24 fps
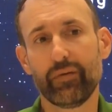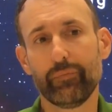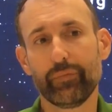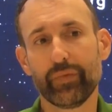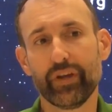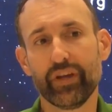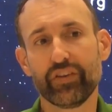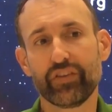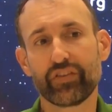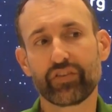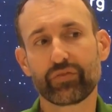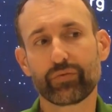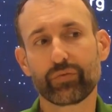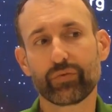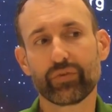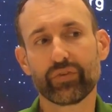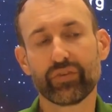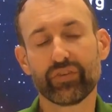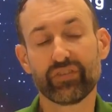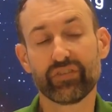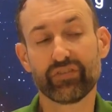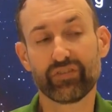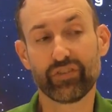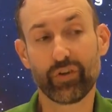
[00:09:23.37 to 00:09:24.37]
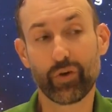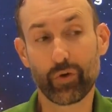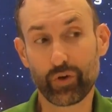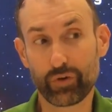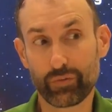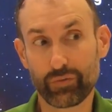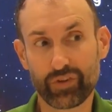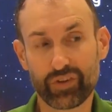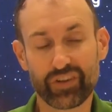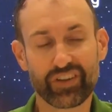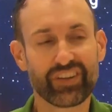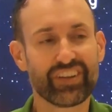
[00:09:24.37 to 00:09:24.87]
it's
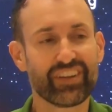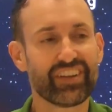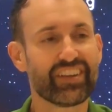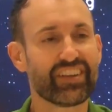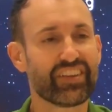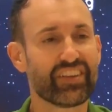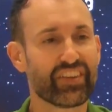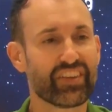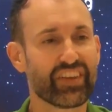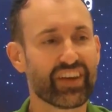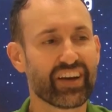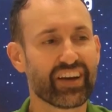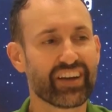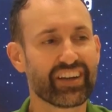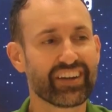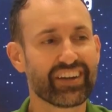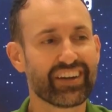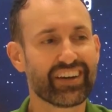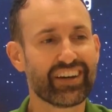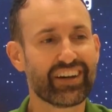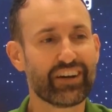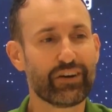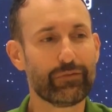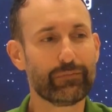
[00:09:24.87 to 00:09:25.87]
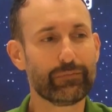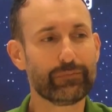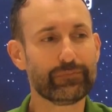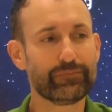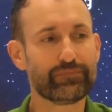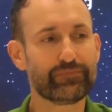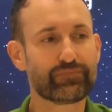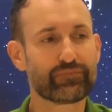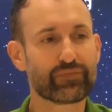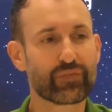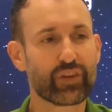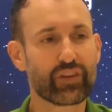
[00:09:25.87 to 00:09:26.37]
notable that
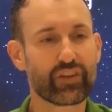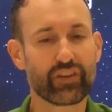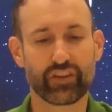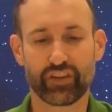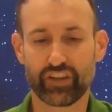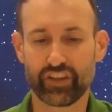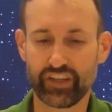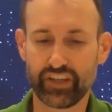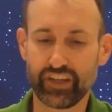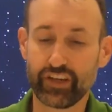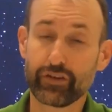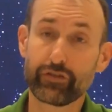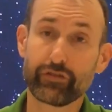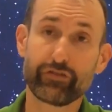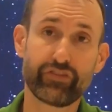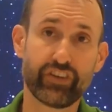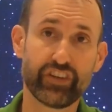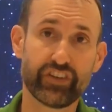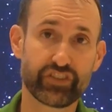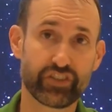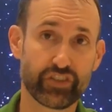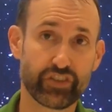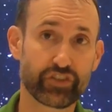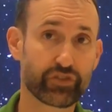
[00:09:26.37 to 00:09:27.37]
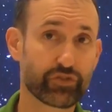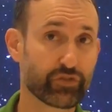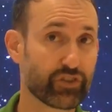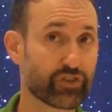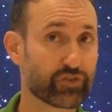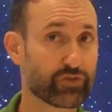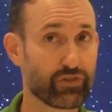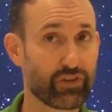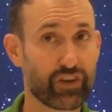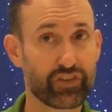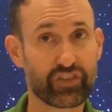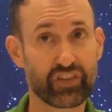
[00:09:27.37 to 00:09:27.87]
the linear features
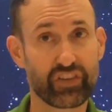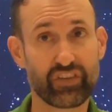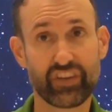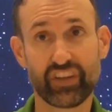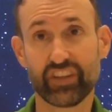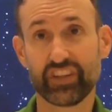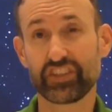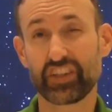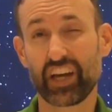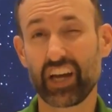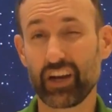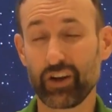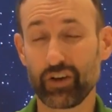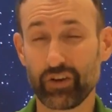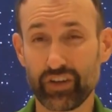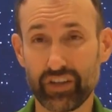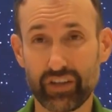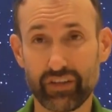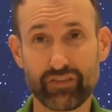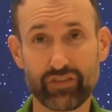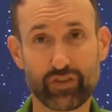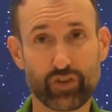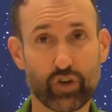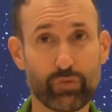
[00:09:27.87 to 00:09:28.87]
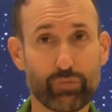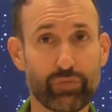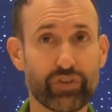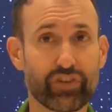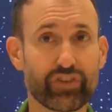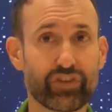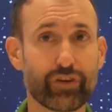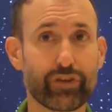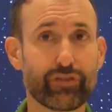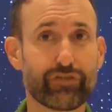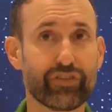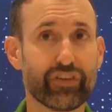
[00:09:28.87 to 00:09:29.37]
crisscrossing the entirety of Europa's
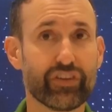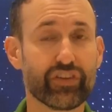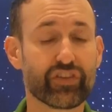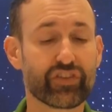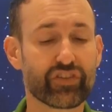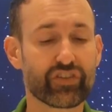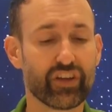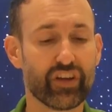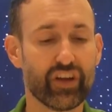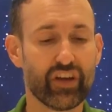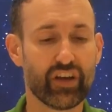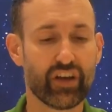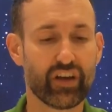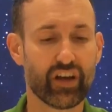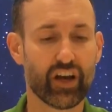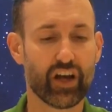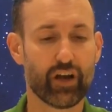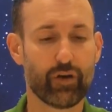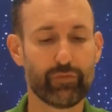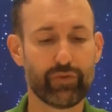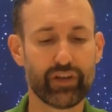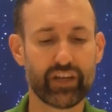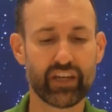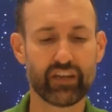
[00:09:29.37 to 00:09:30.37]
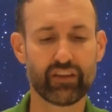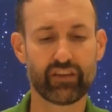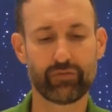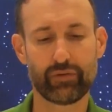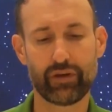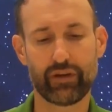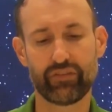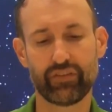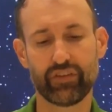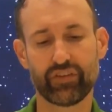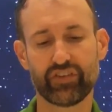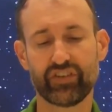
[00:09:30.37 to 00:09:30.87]
surface, many of them
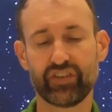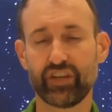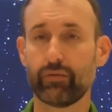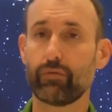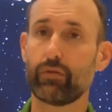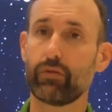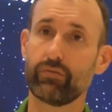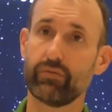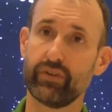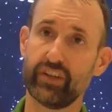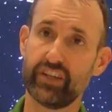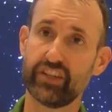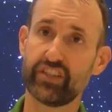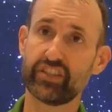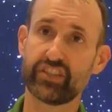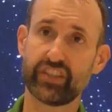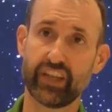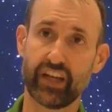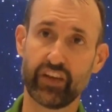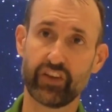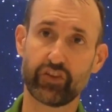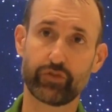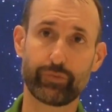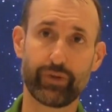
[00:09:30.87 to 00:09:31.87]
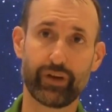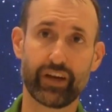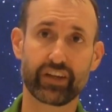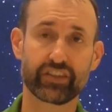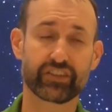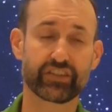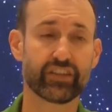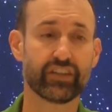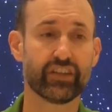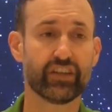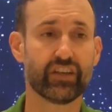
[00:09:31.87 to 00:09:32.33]
have this double-ridged aspect,